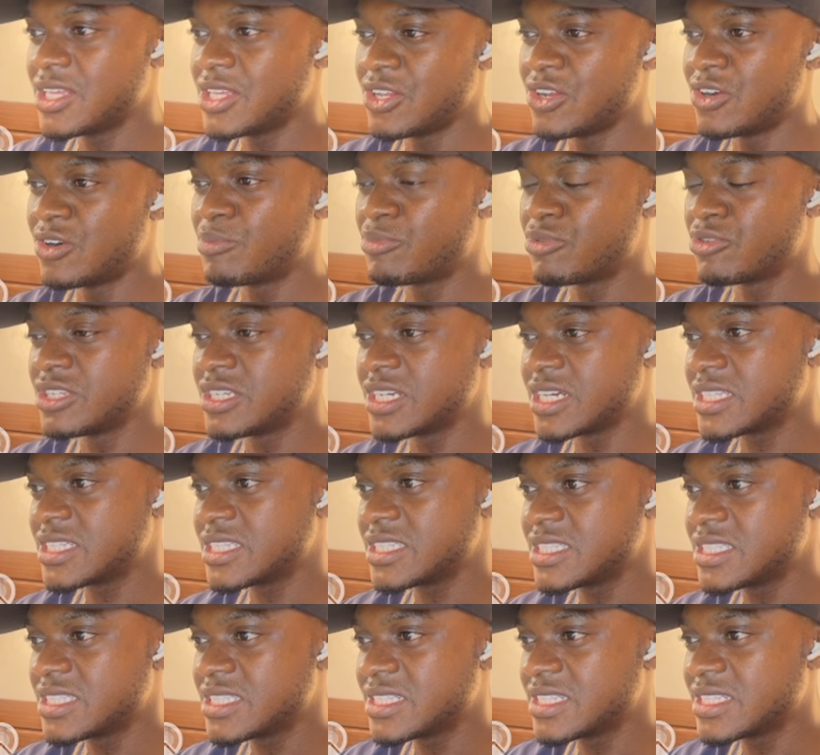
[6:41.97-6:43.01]
project
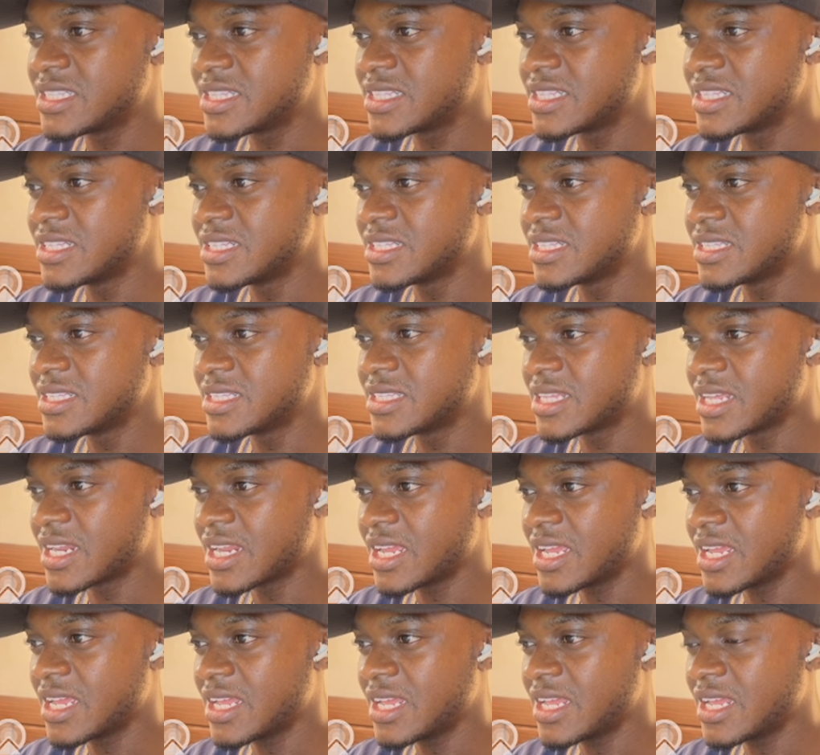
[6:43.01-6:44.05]

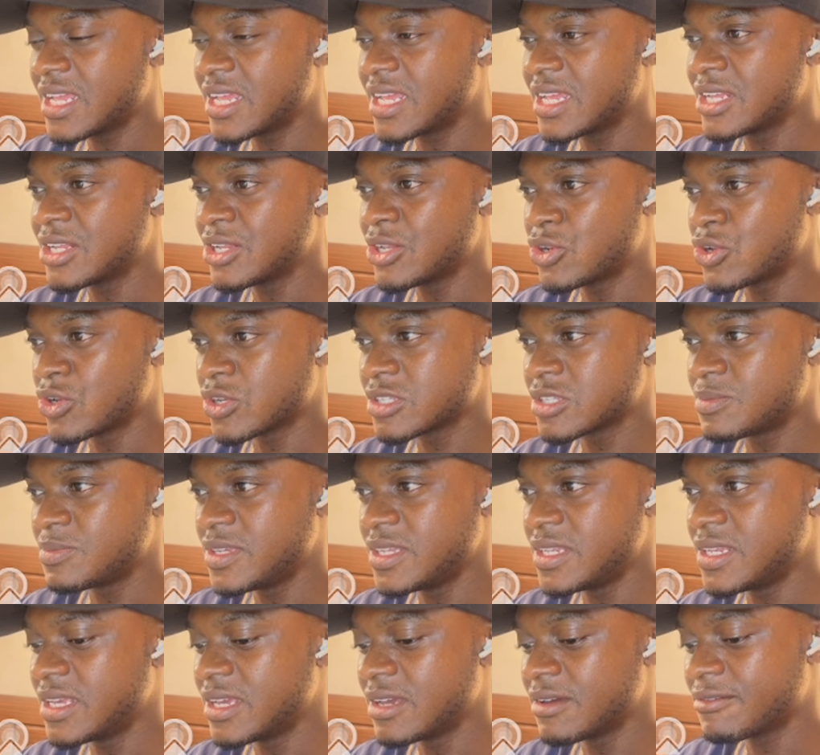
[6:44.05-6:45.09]

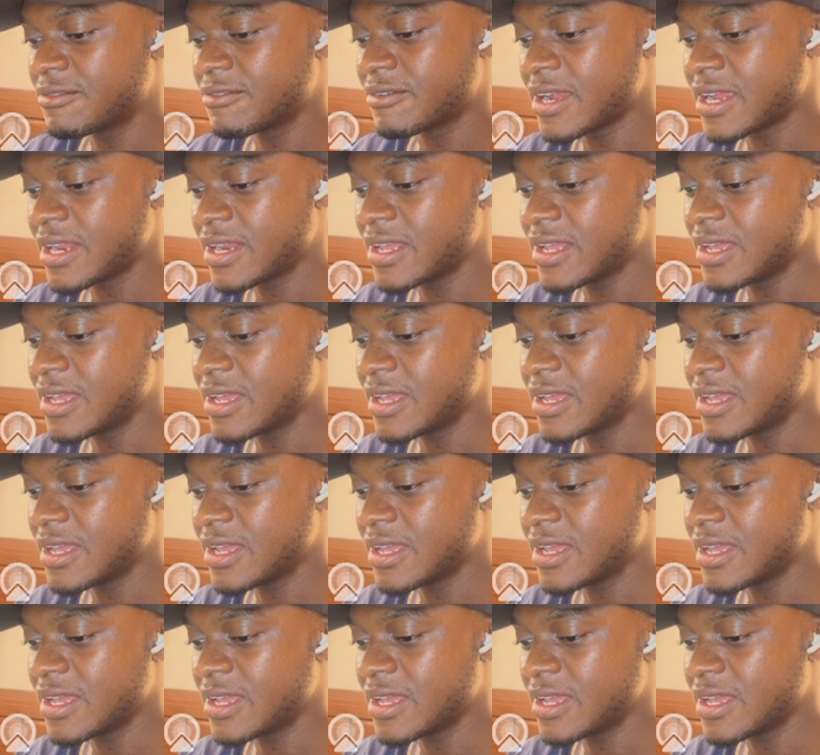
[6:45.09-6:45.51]
3.pdf, right?